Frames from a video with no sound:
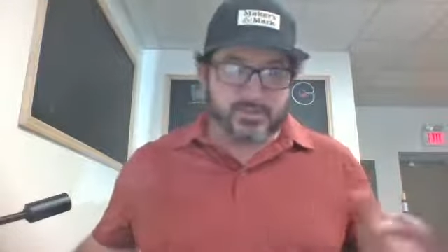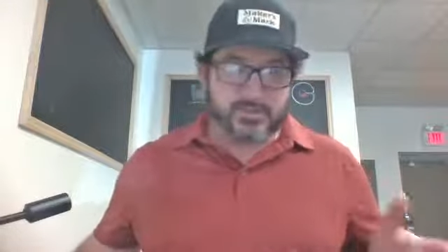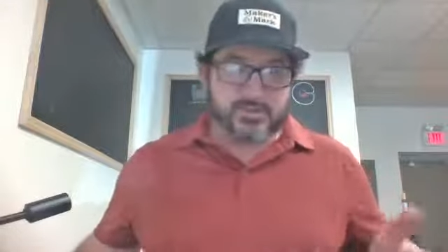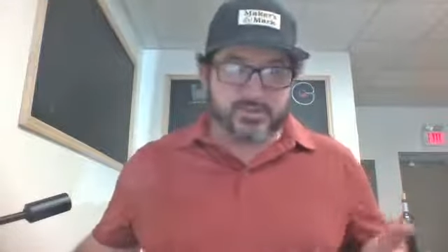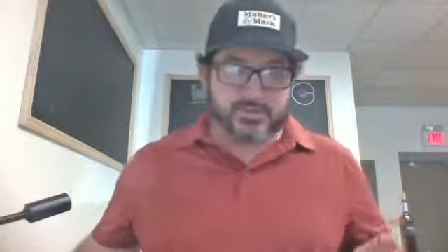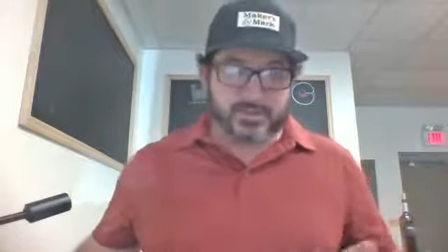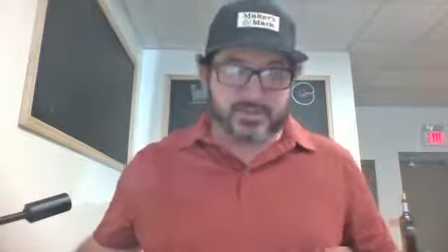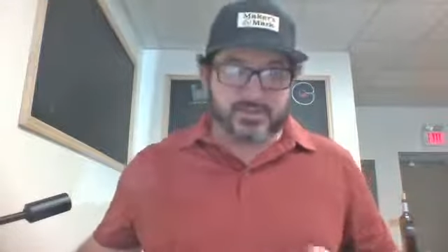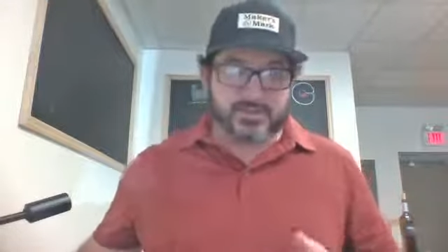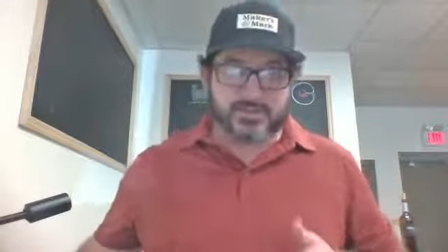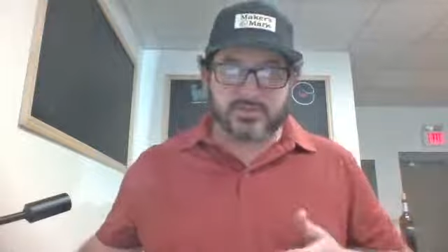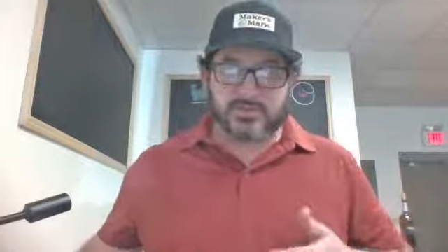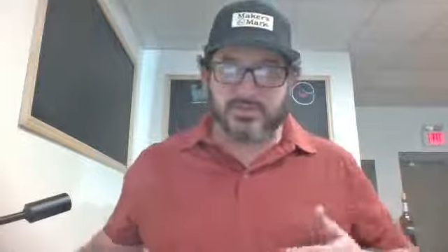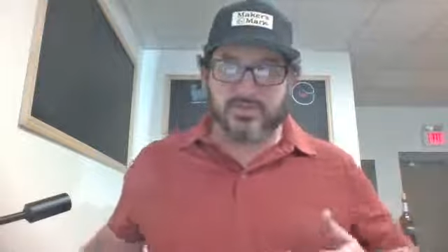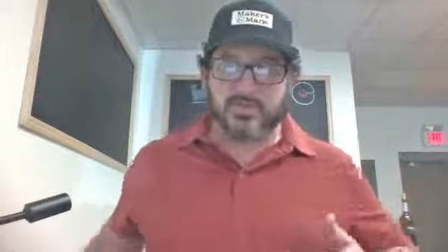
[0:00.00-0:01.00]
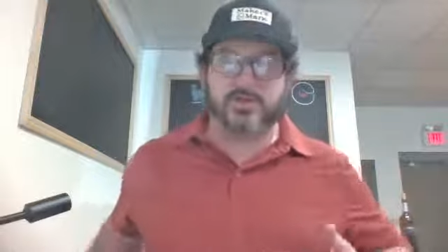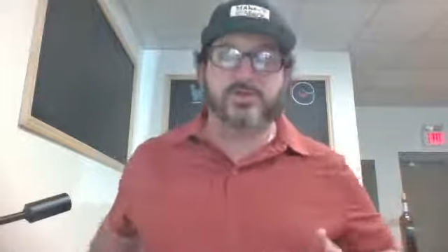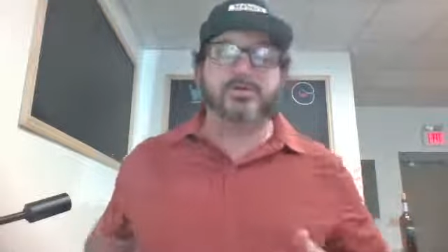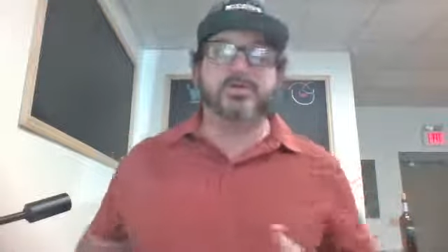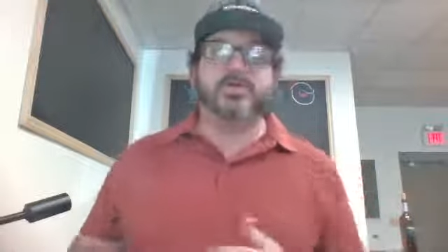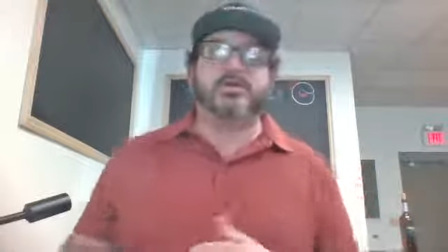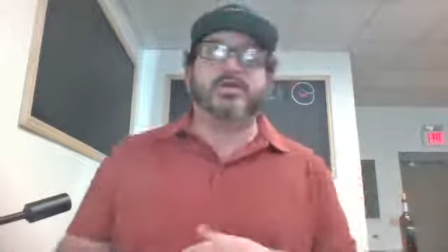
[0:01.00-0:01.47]
you're drinking this, you're going to
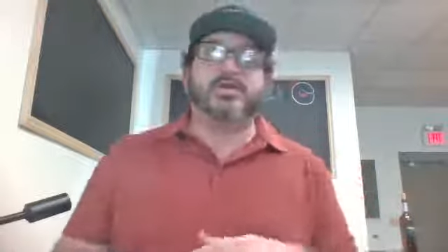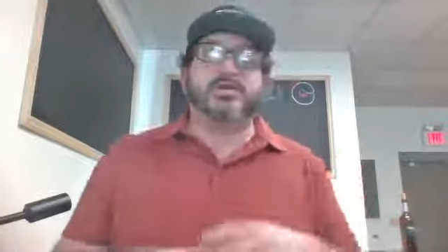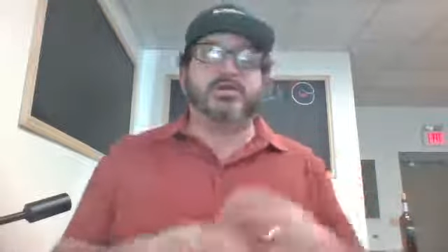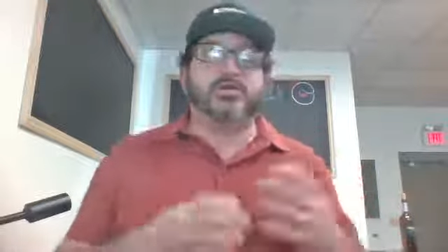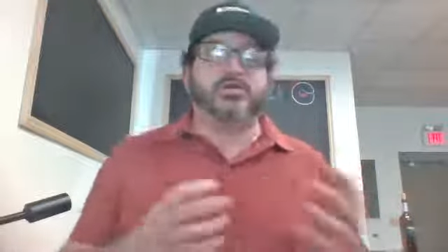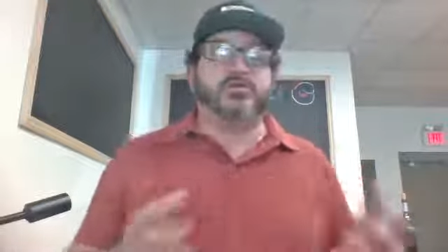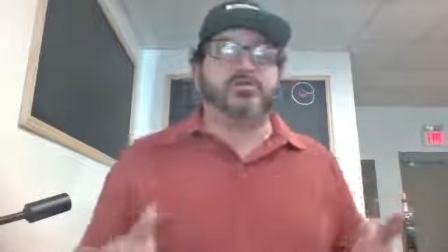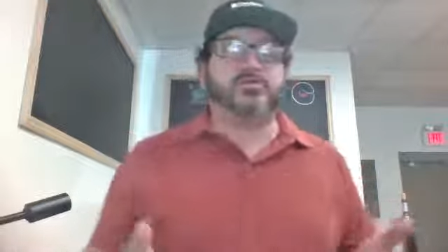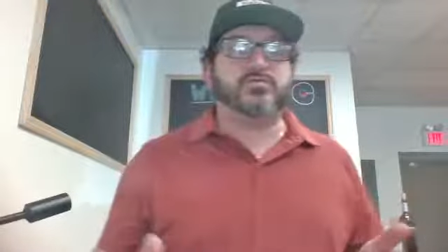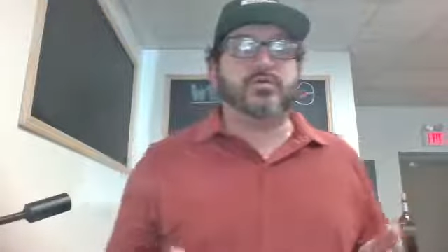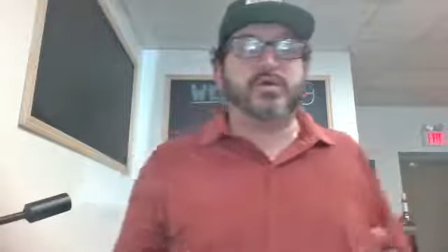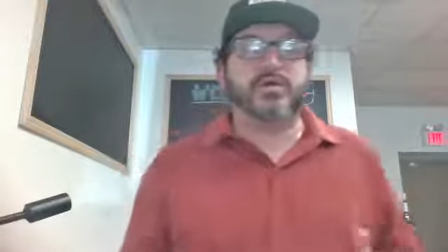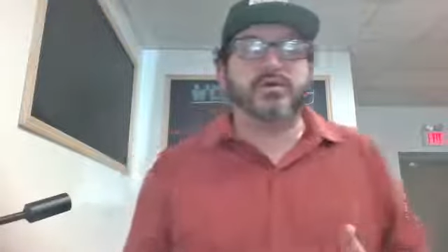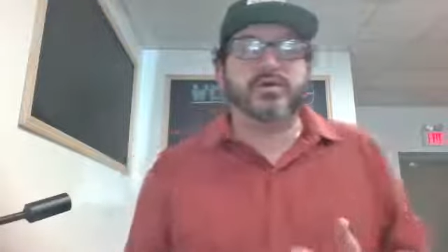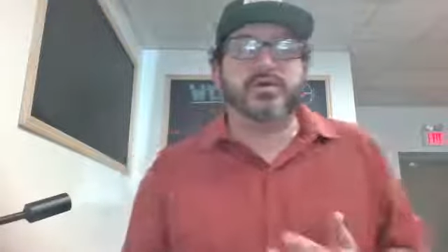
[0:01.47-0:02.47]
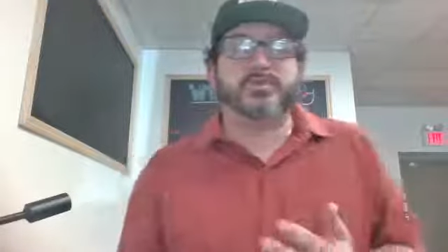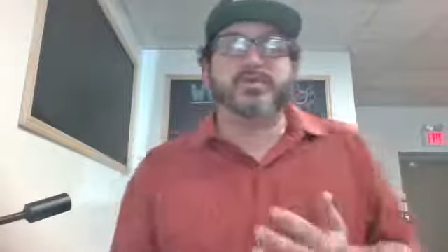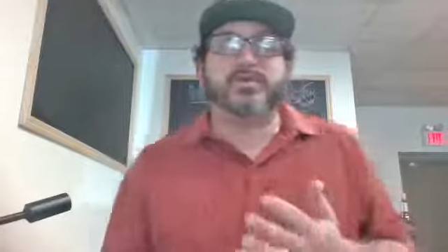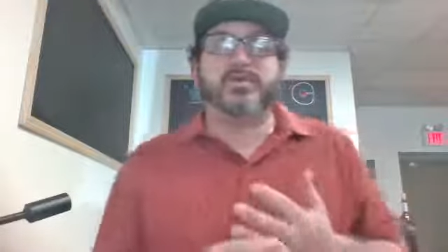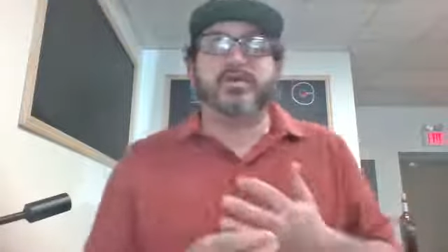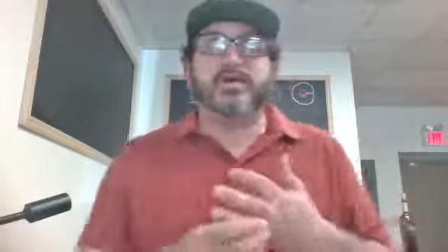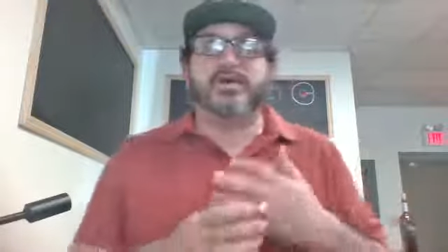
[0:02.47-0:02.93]
be thinking Cote du Rhone, you're going to be
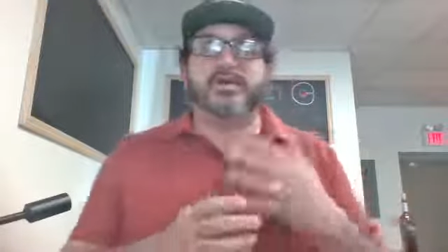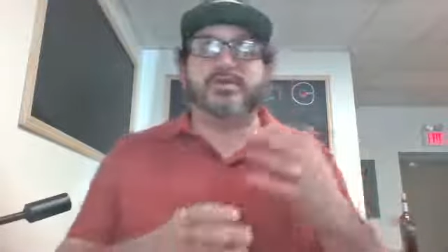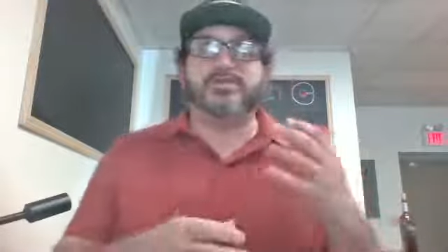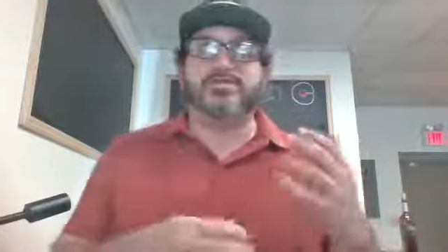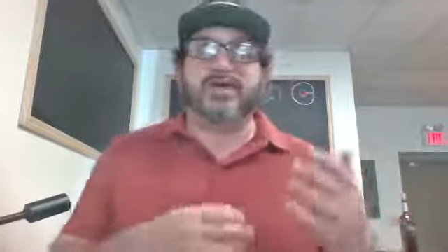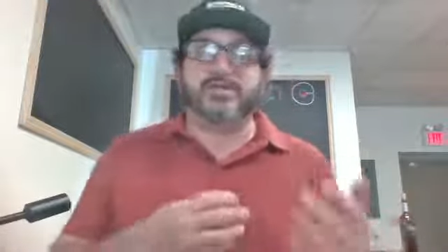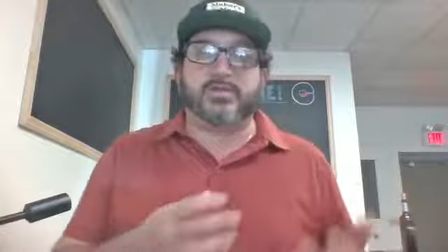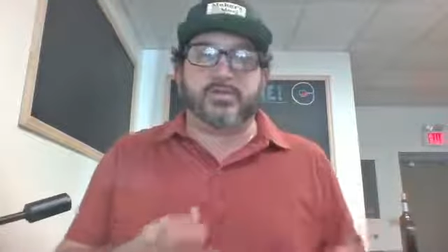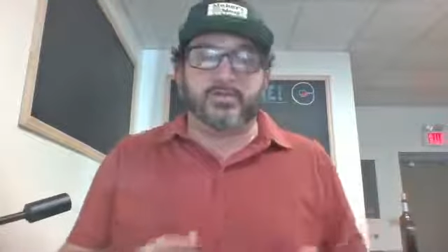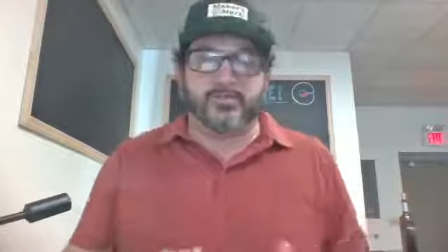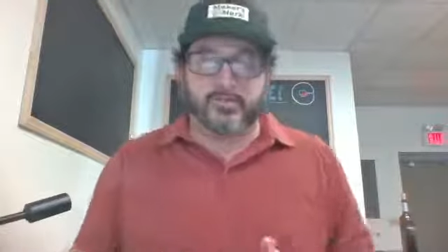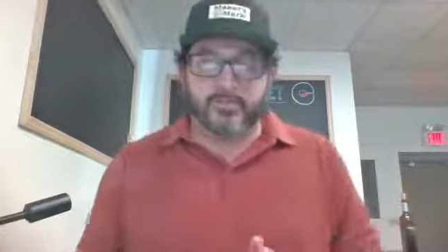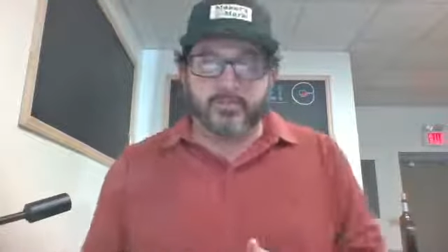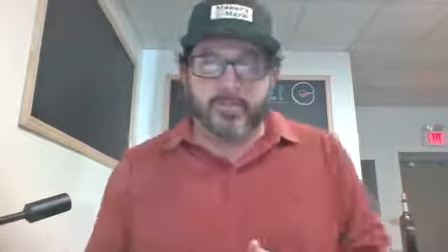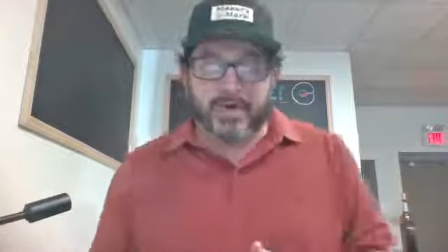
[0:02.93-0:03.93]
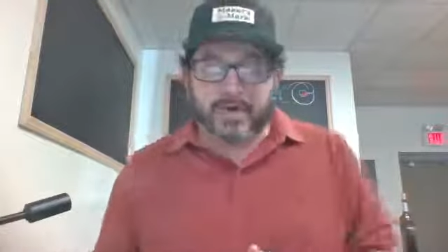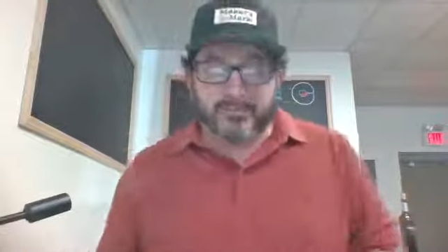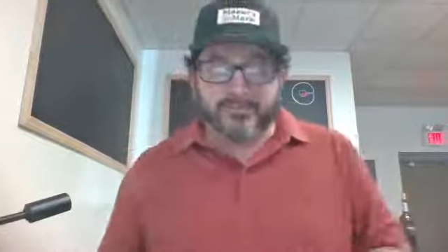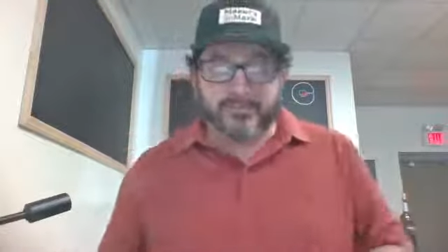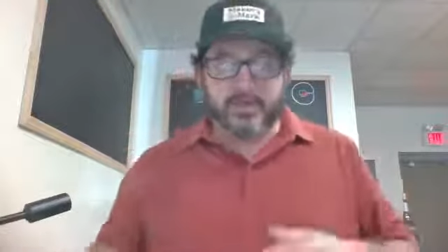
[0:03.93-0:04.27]
thinking Chateauneuf du Pape,